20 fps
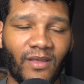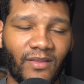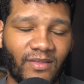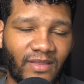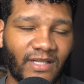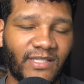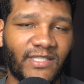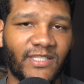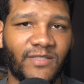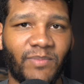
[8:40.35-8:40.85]

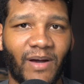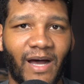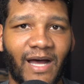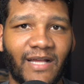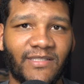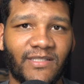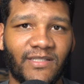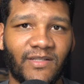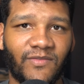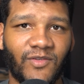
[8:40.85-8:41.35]
this is
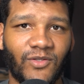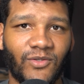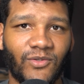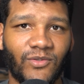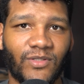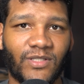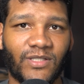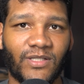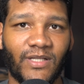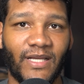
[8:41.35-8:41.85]
positive
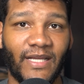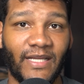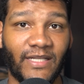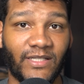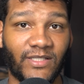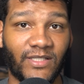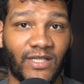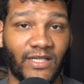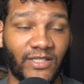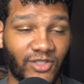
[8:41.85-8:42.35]
news.
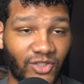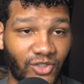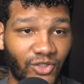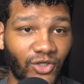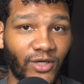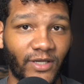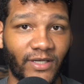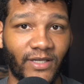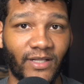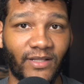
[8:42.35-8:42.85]
It's it's
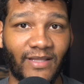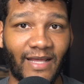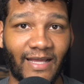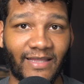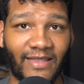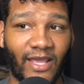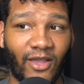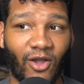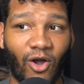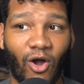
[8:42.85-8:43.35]
good
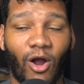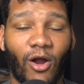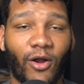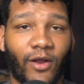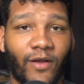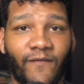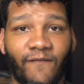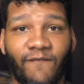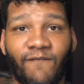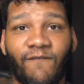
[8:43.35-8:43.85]
that they are
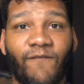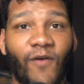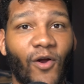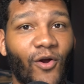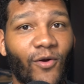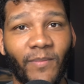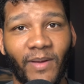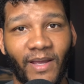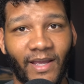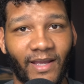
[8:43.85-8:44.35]

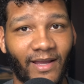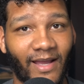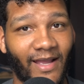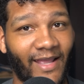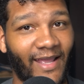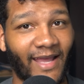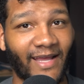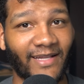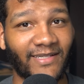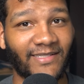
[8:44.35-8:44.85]
confirming, I
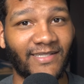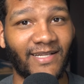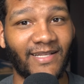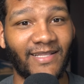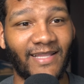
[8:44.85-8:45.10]
guess,